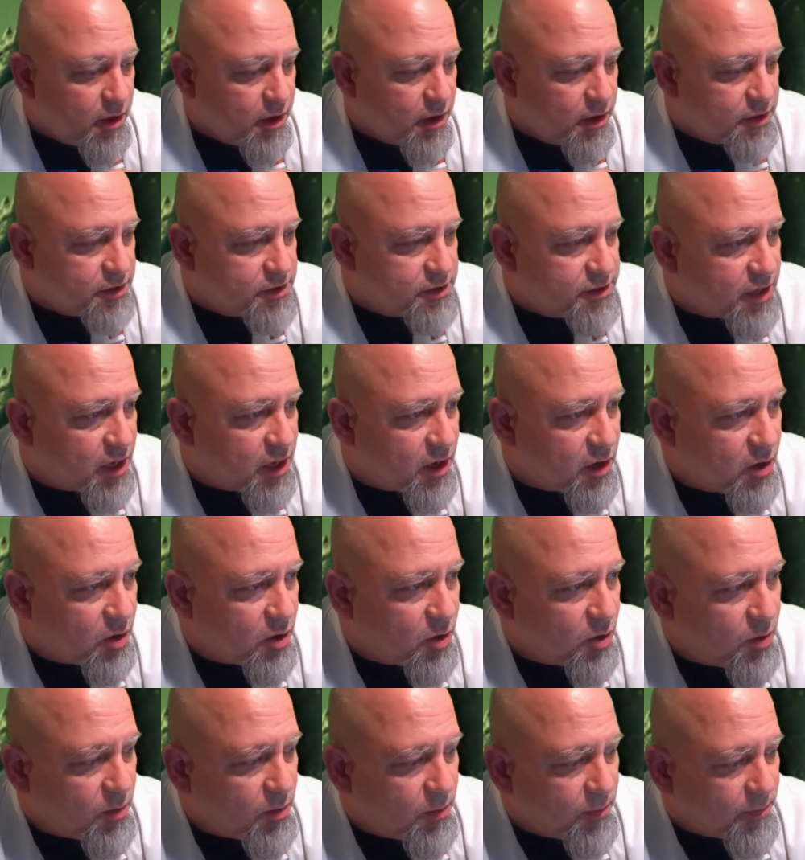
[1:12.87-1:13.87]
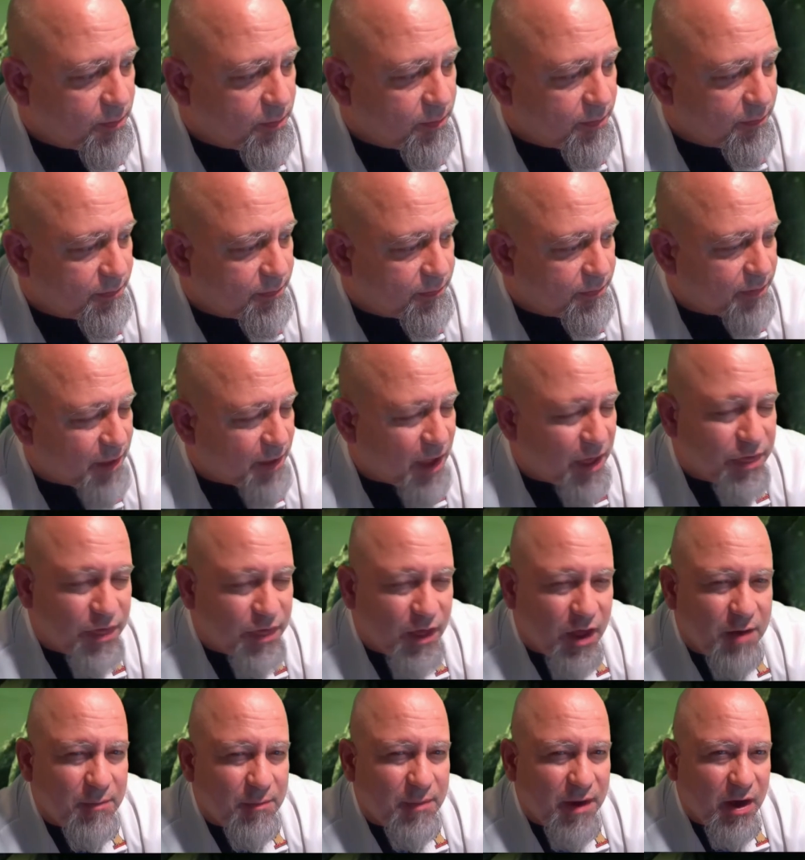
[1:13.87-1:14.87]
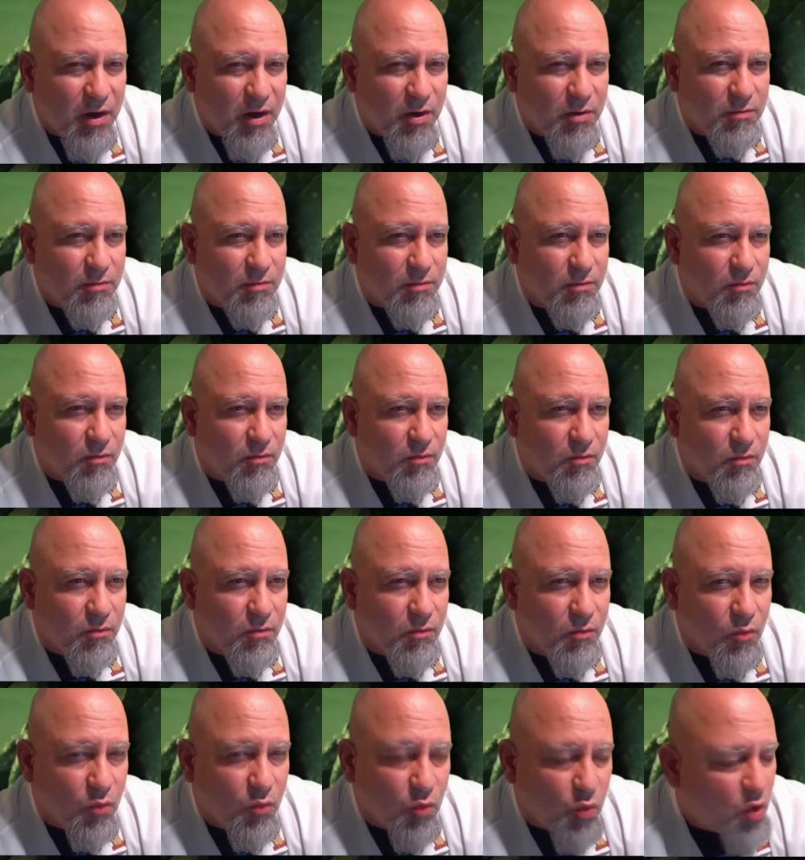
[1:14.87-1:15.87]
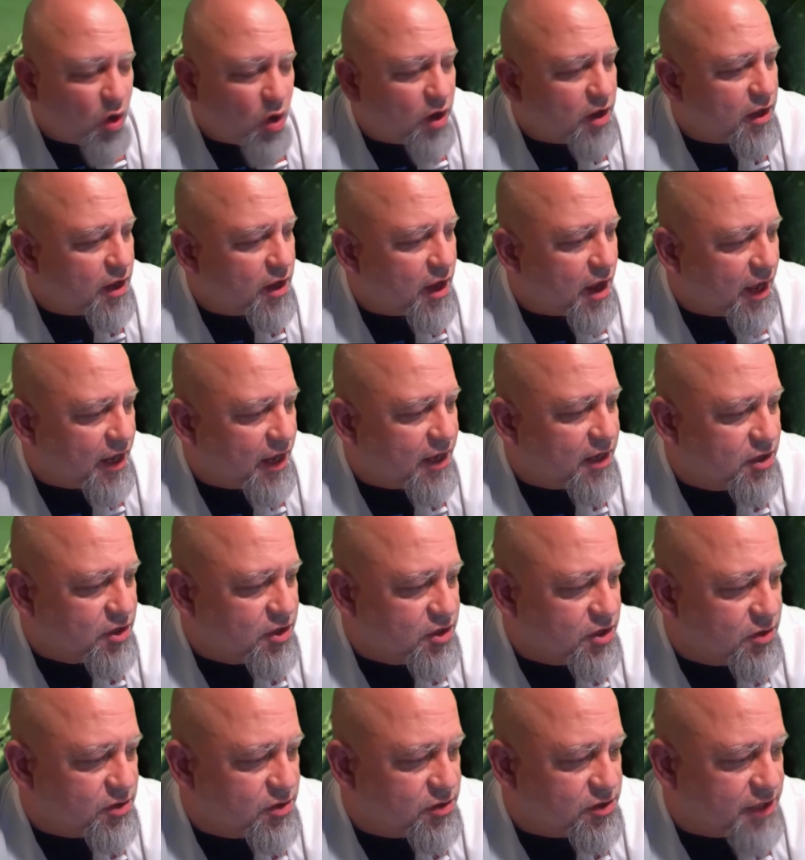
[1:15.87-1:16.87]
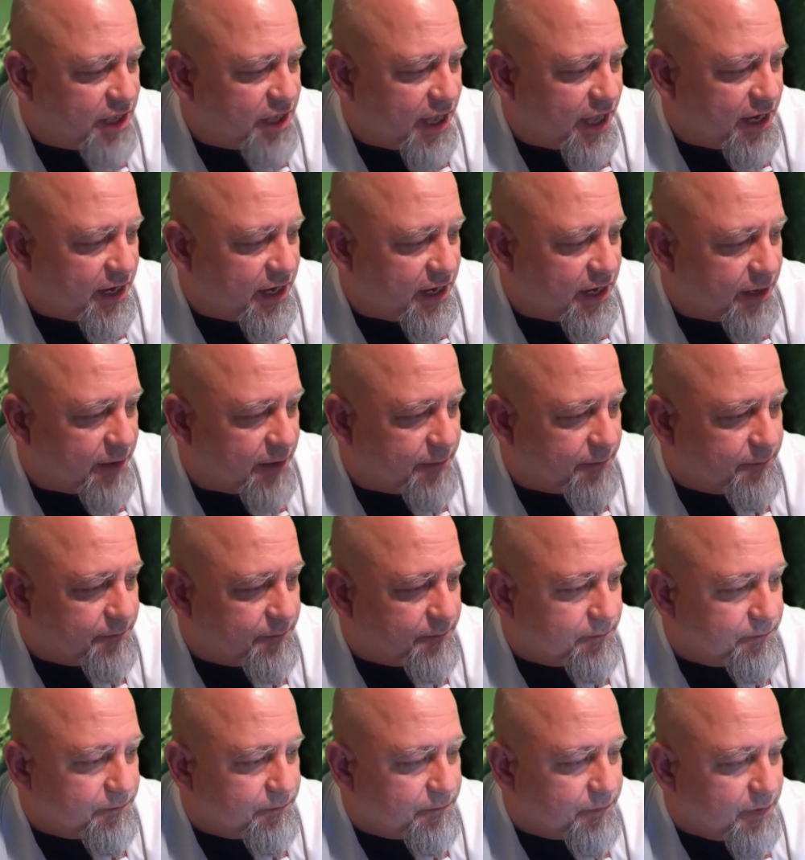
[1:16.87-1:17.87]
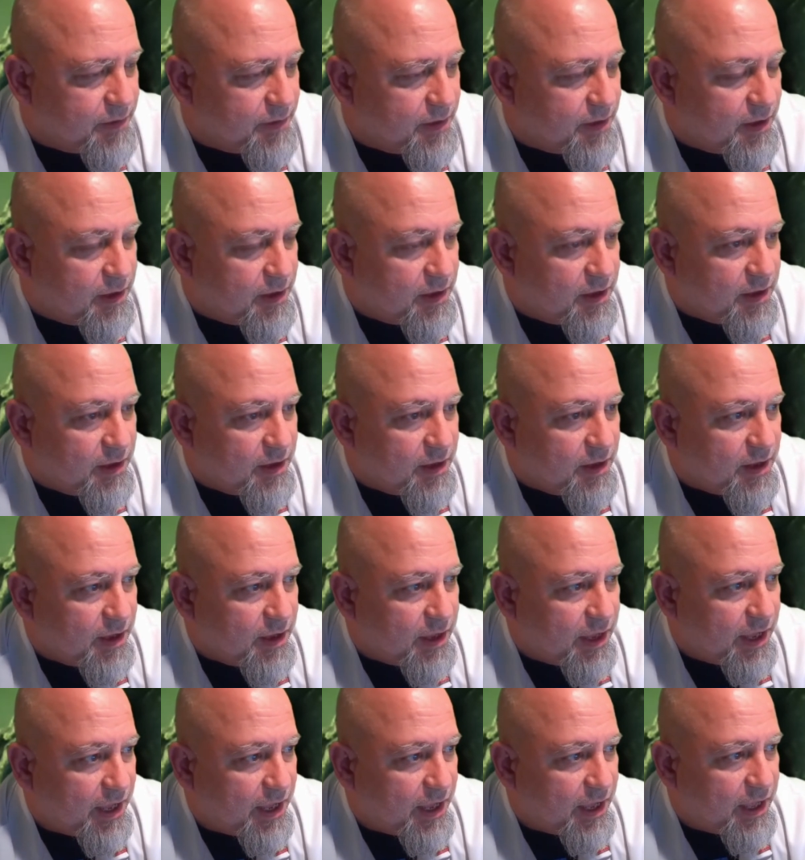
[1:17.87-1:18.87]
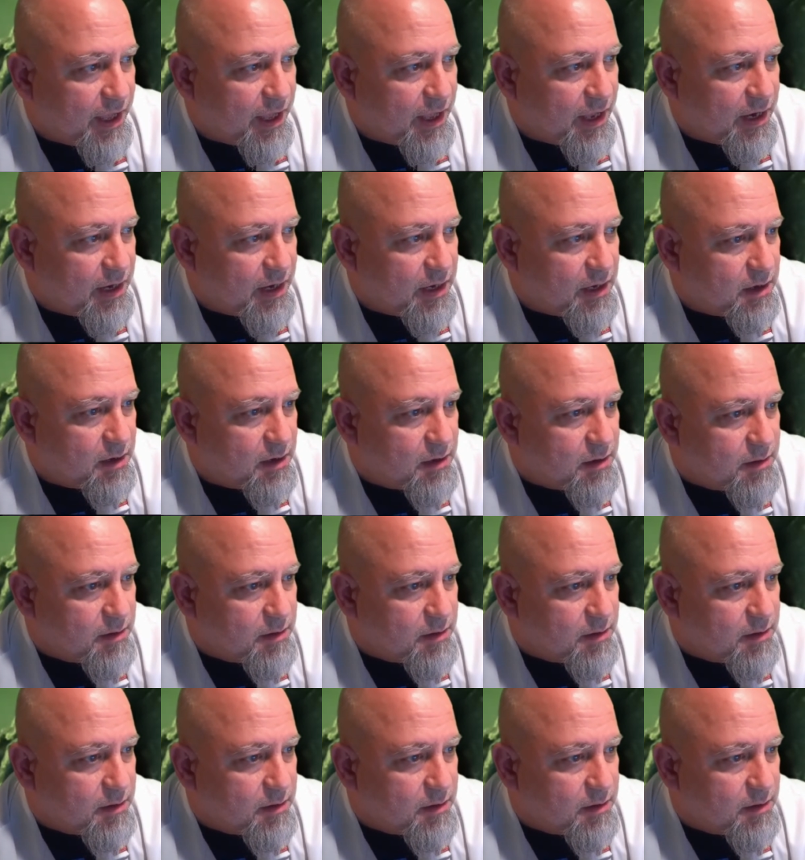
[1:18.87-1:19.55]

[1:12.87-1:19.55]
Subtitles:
So I thought about what I could use that in. And